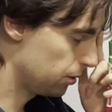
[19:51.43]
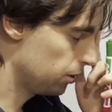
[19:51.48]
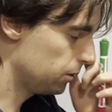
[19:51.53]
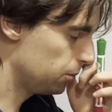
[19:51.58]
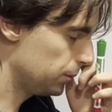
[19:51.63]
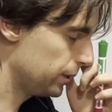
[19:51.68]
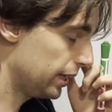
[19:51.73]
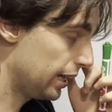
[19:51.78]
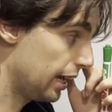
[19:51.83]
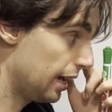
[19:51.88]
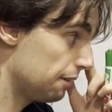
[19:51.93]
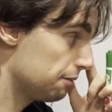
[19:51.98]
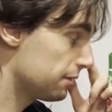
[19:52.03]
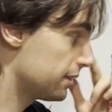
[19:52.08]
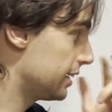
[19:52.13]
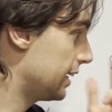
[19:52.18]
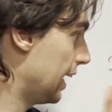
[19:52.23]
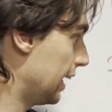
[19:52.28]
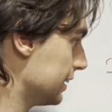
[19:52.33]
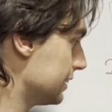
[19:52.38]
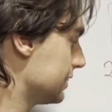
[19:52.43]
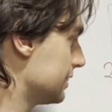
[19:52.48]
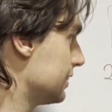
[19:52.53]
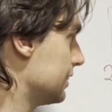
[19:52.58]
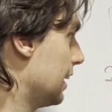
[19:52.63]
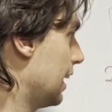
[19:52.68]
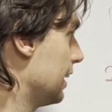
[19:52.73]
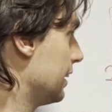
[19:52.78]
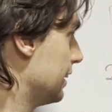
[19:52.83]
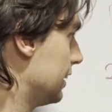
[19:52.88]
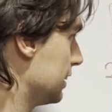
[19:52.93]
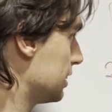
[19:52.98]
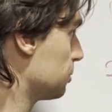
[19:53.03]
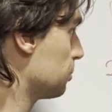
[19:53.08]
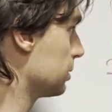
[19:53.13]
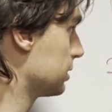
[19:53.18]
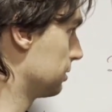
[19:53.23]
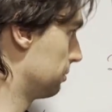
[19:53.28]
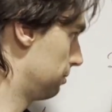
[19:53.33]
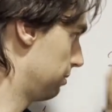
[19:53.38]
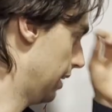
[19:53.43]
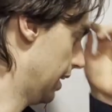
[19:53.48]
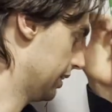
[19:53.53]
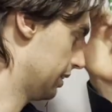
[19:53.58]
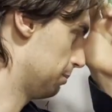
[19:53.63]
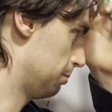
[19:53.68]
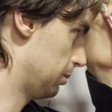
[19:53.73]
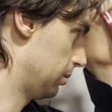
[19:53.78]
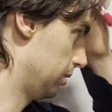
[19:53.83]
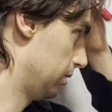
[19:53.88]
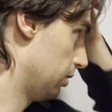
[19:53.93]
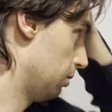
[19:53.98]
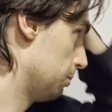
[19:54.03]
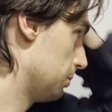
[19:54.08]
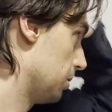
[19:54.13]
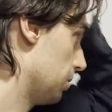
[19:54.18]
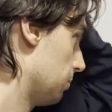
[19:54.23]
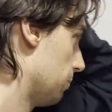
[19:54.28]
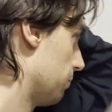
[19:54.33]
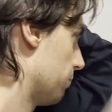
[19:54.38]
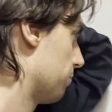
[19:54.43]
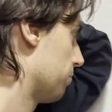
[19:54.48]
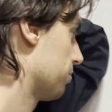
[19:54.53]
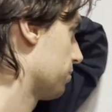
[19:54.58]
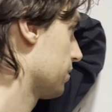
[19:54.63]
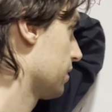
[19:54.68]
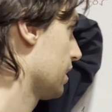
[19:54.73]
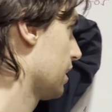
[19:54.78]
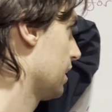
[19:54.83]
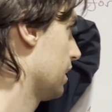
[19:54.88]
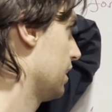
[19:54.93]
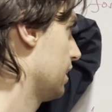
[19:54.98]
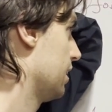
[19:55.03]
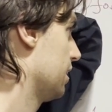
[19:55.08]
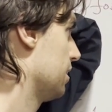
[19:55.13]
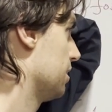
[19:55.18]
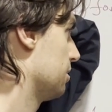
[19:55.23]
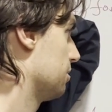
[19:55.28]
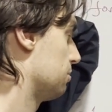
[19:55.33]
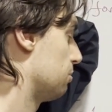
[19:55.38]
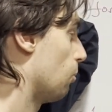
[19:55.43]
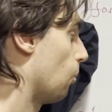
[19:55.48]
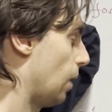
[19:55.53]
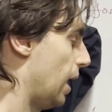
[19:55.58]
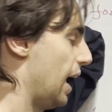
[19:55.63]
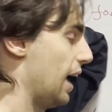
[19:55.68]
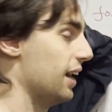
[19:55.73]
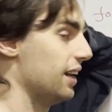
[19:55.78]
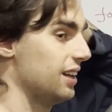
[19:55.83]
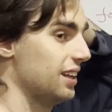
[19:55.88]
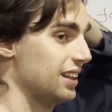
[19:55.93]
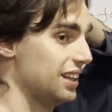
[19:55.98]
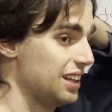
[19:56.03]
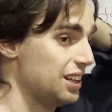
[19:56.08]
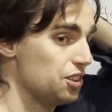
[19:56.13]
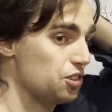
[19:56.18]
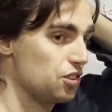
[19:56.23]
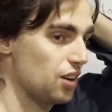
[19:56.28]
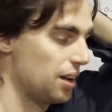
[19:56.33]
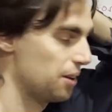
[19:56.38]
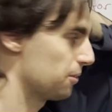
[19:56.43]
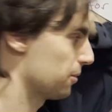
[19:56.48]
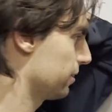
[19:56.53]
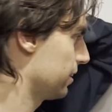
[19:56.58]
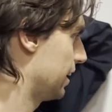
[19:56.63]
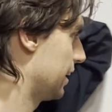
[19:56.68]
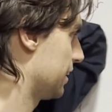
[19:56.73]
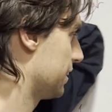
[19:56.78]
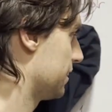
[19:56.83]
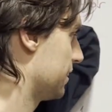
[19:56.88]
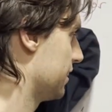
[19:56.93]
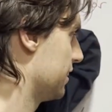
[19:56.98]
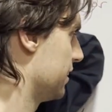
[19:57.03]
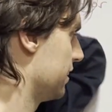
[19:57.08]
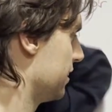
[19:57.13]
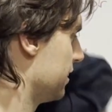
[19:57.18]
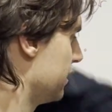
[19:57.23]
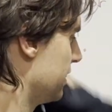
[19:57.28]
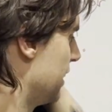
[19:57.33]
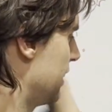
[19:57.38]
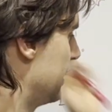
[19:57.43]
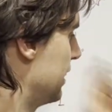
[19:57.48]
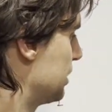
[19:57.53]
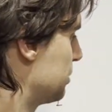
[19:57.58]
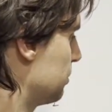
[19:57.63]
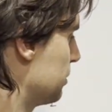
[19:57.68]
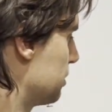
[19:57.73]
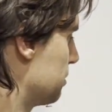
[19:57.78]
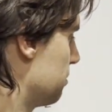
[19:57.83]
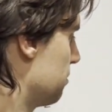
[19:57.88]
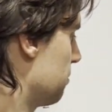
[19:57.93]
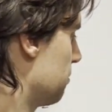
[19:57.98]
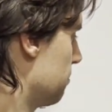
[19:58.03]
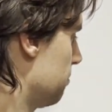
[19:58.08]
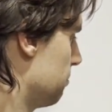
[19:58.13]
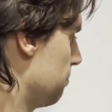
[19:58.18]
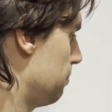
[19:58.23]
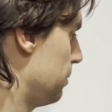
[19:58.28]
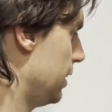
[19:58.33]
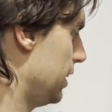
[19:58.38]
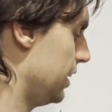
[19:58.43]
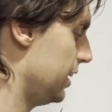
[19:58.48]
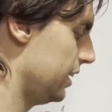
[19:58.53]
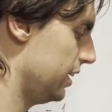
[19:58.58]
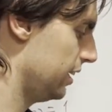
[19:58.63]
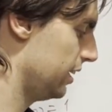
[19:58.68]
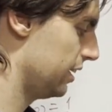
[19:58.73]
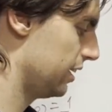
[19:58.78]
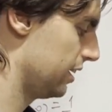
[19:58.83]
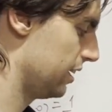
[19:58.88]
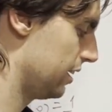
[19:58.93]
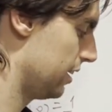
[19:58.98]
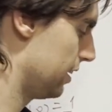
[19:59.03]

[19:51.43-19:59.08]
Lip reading: we have guessed that this was in fact a polynomial for n in general, like that this was p